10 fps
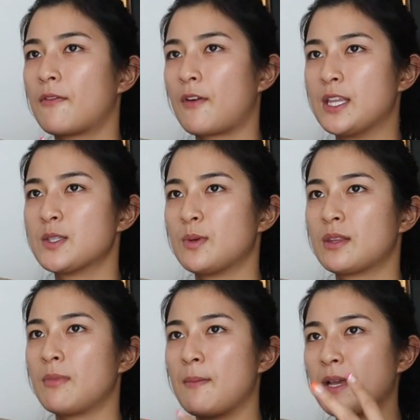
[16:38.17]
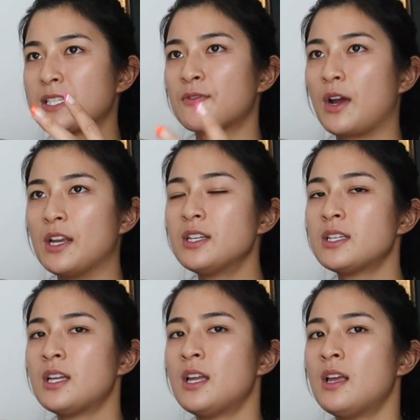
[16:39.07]
friends with my best friend,
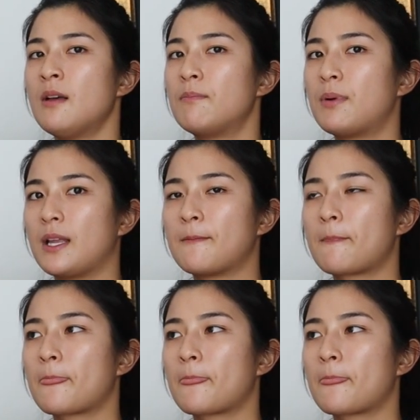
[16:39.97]
but